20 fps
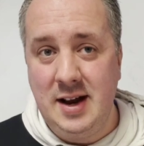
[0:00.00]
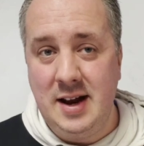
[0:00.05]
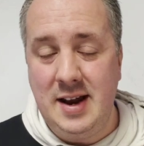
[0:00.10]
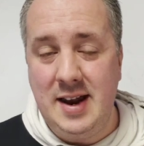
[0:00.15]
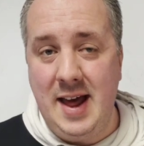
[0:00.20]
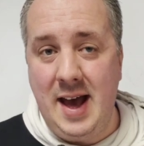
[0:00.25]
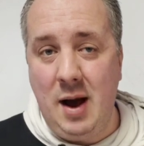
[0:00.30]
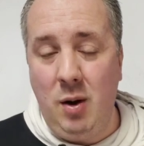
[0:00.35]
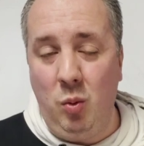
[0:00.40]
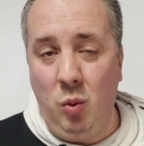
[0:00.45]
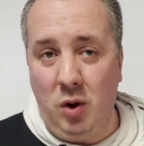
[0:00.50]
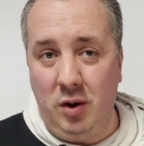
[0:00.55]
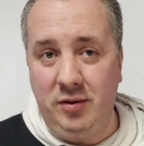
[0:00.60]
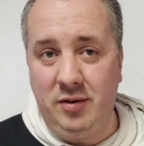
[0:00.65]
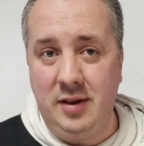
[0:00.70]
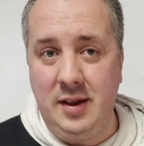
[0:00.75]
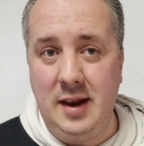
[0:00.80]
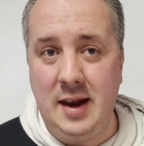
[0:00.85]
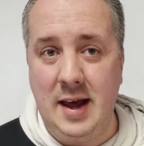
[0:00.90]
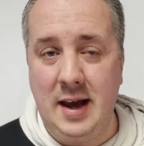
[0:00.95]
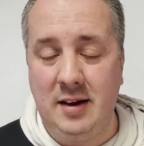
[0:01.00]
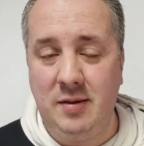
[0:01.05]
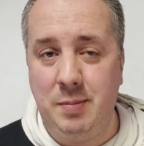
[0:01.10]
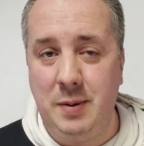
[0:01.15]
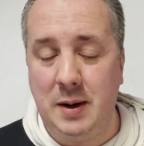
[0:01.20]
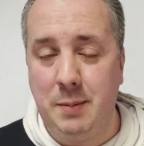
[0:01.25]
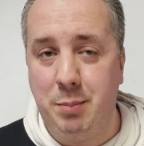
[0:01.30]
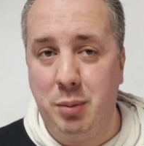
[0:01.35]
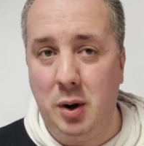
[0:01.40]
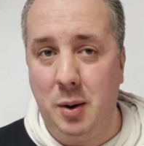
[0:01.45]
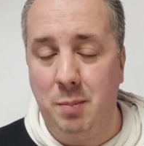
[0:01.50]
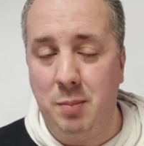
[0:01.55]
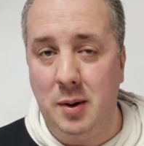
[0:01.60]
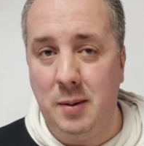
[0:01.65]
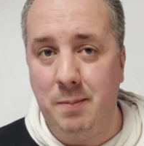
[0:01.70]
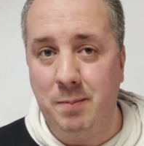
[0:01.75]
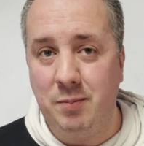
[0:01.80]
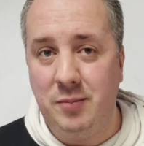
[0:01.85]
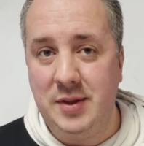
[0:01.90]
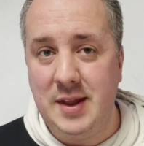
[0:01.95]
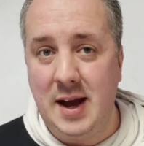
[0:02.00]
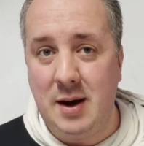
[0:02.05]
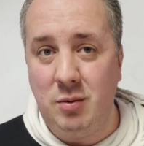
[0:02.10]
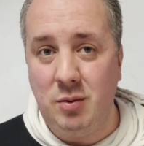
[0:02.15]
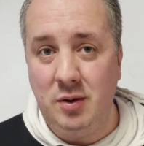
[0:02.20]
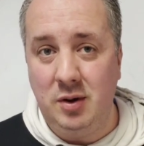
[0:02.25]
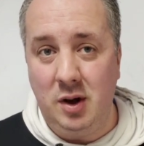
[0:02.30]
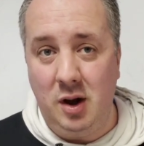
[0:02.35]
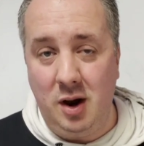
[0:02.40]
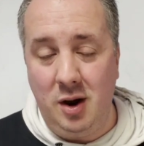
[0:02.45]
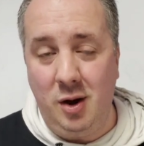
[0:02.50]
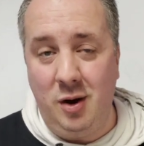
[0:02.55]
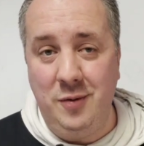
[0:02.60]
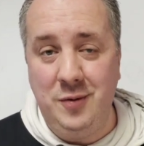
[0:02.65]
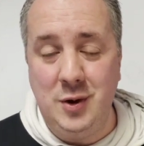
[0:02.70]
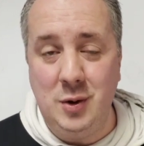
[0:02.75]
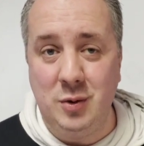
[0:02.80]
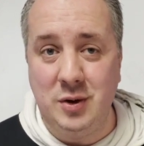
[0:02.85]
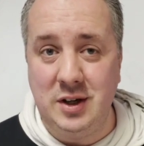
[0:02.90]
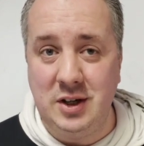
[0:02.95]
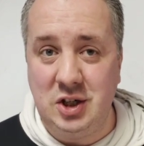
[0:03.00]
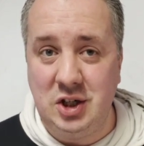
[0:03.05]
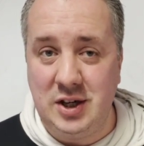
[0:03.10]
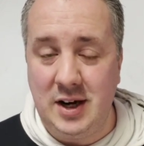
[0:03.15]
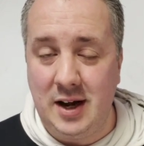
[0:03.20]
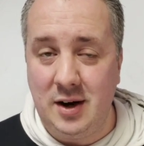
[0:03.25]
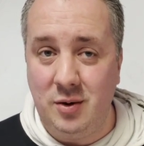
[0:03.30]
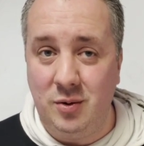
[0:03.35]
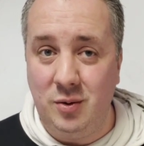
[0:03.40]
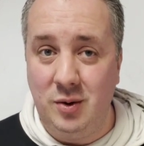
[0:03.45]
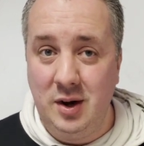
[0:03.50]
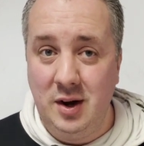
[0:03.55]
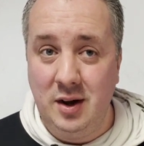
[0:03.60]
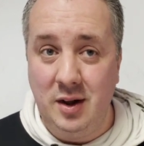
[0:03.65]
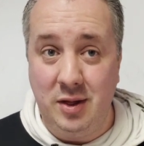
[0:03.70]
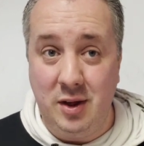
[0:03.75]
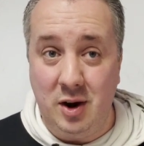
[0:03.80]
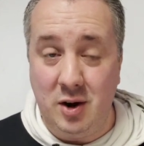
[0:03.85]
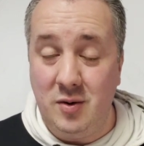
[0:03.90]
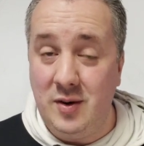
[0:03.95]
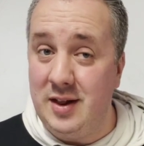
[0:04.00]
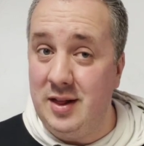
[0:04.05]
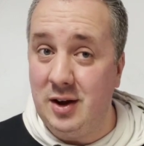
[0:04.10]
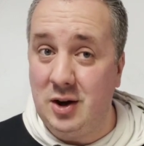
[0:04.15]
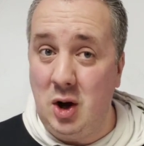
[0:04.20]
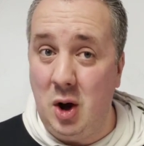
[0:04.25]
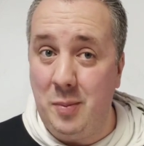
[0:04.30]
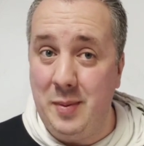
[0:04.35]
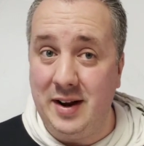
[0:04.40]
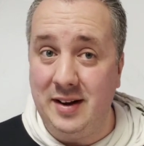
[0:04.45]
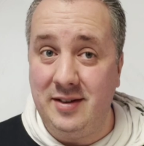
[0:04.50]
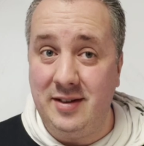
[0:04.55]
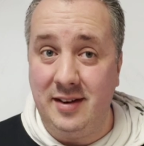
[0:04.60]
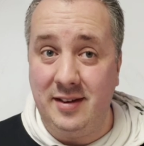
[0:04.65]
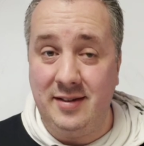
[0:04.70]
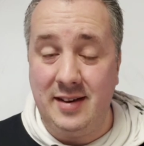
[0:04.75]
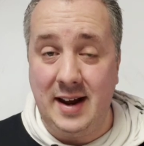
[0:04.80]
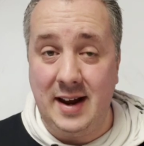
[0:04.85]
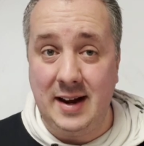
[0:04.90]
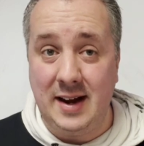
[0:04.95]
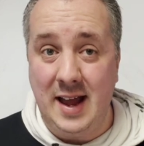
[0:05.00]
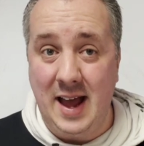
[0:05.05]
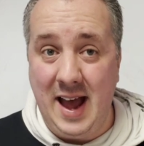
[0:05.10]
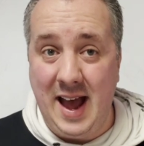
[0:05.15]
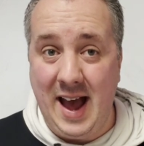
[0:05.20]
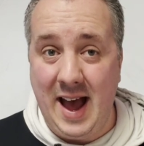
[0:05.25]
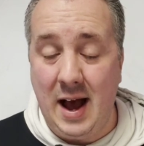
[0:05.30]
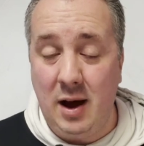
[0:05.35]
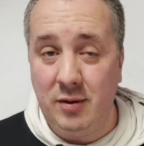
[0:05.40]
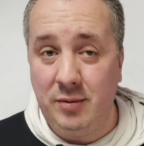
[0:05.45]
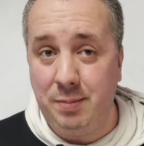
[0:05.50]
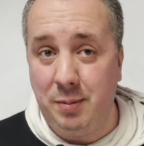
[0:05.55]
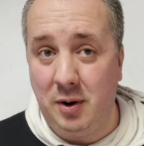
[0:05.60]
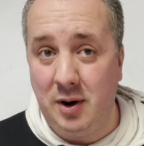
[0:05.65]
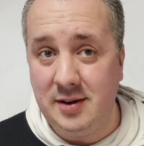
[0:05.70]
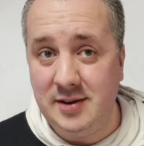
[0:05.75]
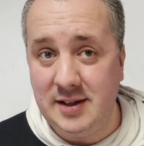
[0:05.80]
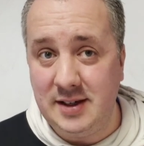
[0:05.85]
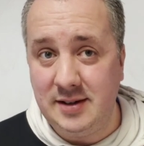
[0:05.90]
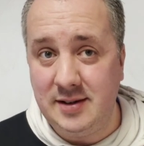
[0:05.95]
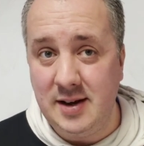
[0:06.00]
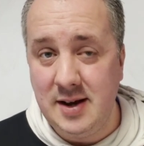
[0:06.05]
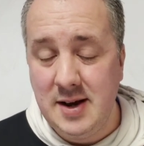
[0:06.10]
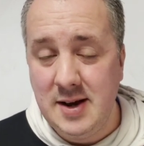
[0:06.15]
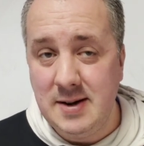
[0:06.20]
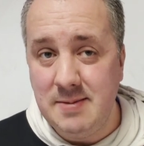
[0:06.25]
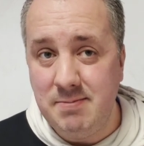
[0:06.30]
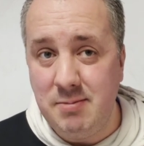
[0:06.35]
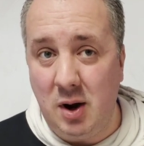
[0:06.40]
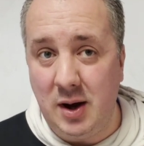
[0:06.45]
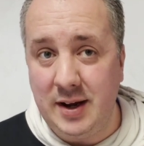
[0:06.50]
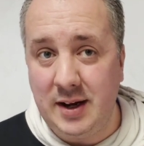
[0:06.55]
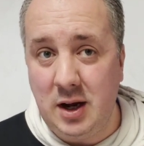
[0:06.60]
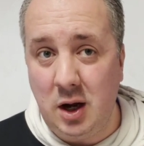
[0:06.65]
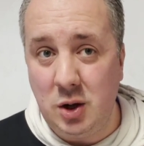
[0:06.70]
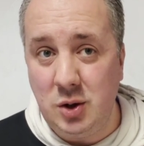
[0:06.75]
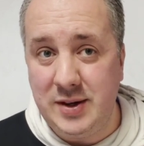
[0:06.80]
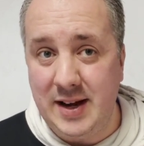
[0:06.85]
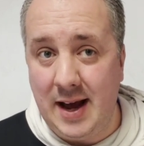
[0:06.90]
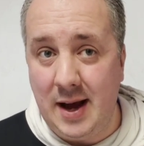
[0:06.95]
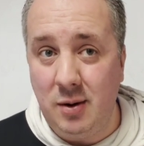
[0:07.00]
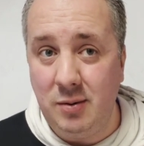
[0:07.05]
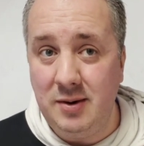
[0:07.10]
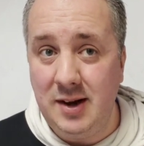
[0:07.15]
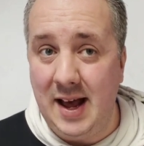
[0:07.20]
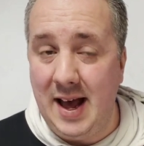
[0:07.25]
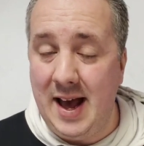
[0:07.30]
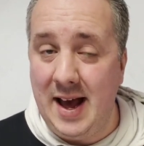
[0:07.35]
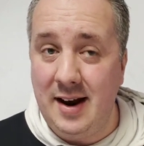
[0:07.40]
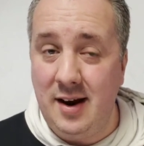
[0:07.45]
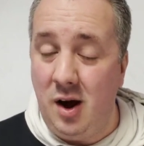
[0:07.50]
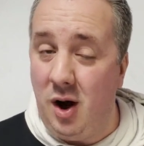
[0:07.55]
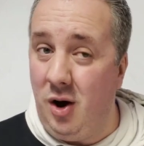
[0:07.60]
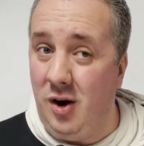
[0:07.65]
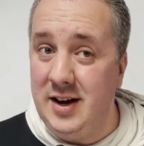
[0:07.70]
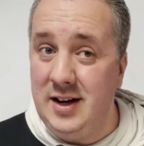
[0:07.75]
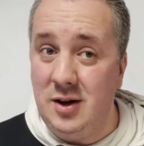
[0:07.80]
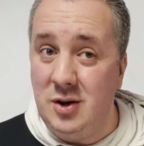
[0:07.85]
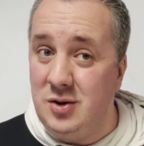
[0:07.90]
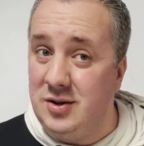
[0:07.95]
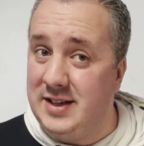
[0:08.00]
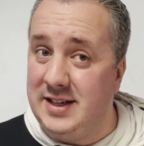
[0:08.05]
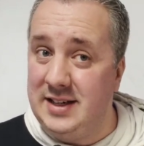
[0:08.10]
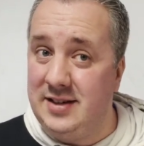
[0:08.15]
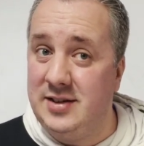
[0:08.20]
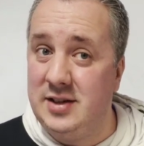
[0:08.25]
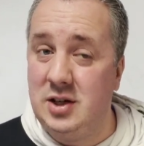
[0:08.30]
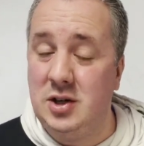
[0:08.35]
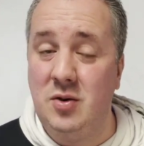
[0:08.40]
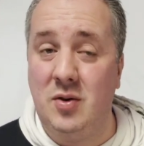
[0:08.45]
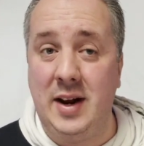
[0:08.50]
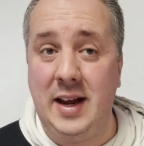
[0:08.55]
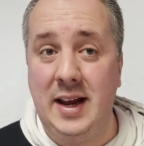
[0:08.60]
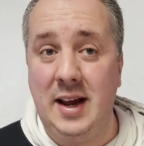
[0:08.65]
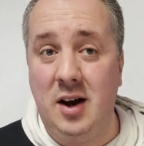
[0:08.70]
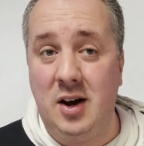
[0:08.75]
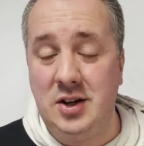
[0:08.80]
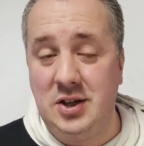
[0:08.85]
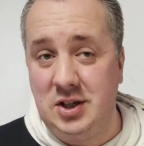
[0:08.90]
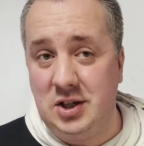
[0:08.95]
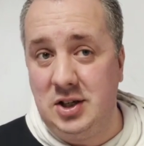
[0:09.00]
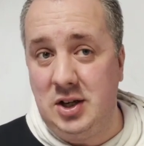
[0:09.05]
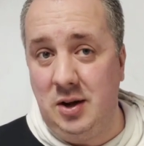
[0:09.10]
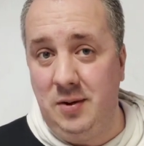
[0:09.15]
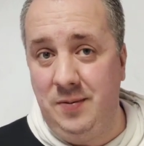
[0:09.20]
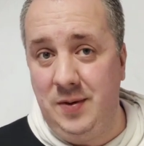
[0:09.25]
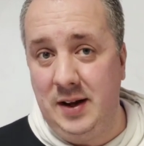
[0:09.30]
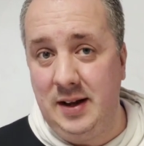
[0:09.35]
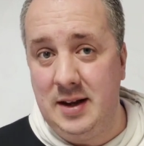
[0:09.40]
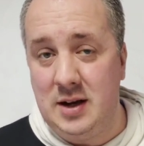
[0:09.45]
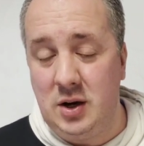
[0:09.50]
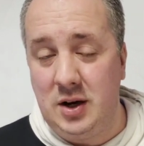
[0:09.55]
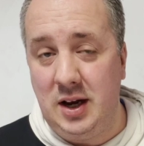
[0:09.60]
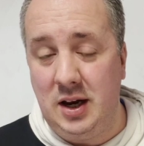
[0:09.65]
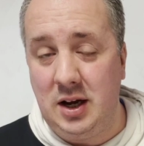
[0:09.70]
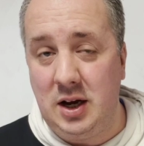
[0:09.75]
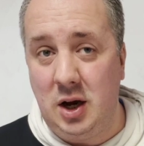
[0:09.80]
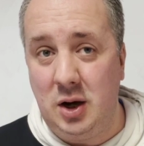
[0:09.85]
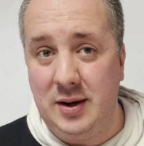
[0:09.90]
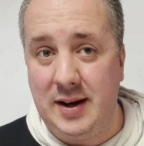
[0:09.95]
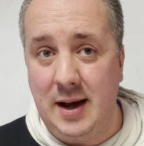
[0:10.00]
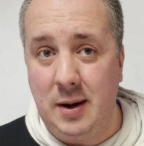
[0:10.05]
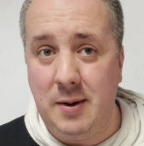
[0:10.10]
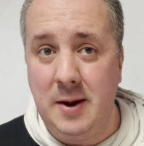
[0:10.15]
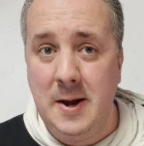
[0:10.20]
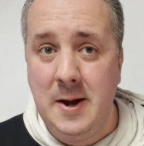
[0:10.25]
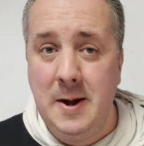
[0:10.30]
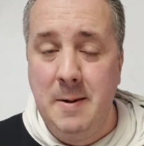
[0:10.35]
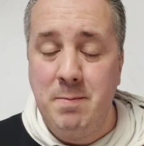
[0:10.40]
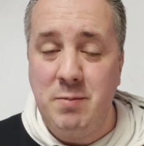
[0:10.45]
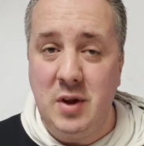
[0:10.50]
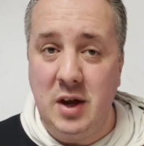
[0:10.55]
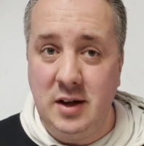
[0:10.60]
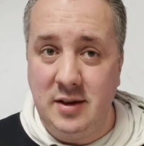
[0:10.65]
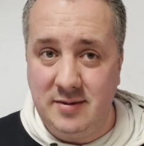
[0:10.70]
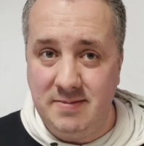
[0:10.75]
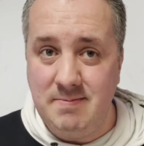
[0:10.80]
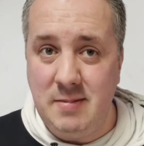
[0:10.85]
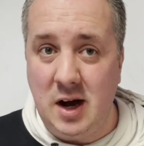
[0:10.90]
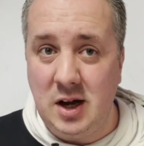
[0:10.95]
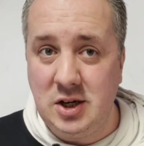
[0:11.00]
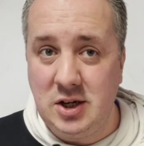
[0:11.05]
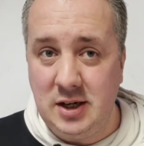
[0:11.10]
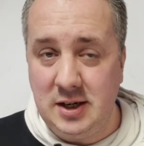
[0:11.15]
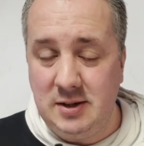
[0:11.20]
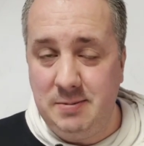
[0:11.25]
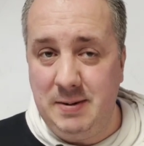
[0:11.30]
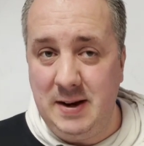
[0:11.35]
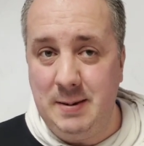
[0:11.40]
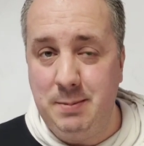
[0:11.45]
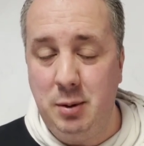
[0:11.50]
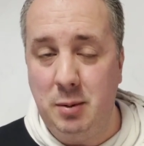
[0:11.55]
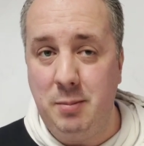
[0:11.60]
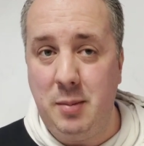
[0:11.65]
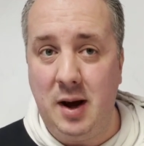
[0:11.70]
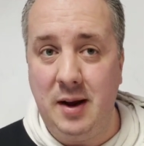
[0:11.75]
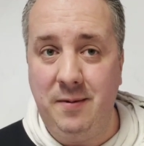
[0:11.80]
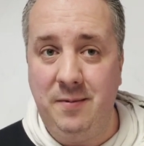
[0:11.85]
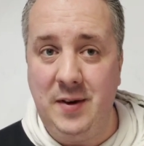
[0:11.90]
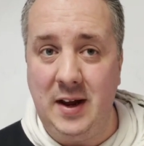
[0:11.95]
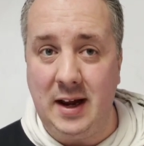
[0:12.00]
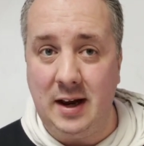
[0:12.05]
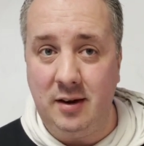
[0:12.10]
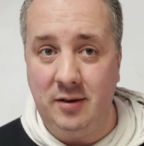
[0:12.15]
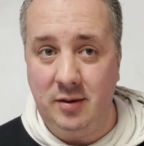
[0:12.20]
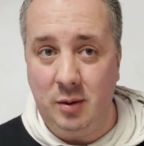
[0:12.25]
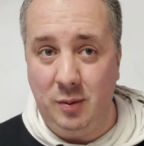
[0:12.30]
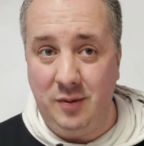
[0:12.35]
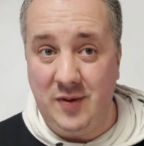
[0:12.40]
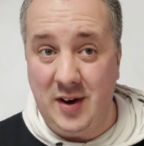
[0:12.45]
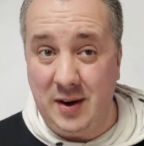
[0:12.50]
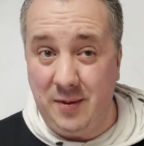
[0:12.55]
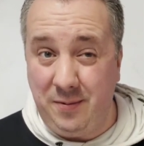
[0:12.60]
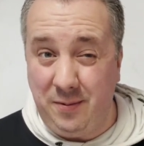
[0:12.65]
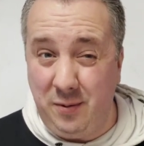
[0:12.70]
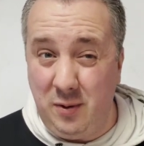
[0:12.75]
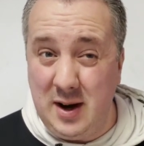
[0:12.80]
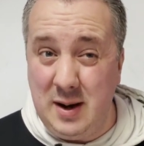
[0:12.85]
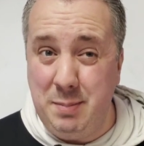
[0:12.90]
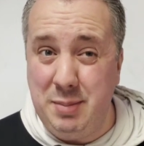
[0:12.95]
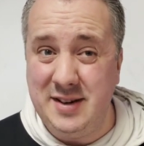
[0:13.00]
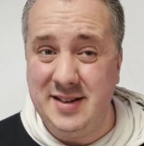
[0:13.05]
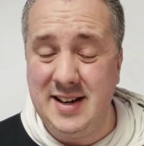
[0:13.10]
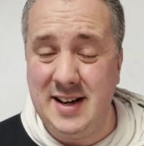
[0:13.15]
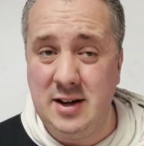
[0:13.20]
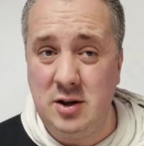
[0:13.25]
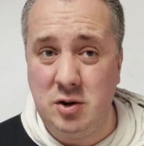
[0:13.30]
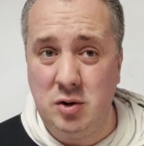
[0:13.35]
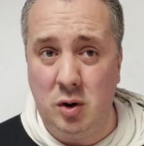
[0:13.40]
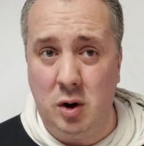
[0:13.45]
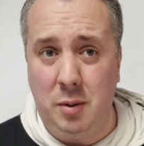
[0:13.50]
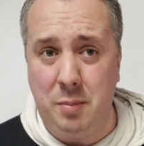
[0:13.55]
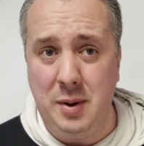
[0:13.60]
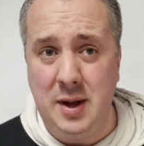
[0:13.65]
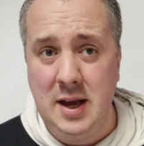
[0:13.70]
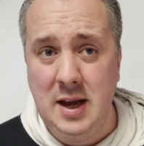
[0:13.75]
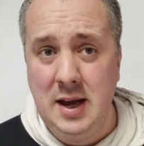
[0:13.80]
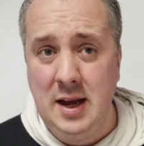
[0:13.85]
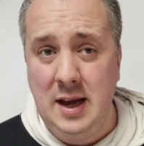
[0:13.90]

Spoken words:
now, what's the next big problem? Now, a lot of you on this channel that are in the comments are saying house prices might go down. And I don't disagree. I just don't think they're going to go down as much as people might think. So we've had 3% drop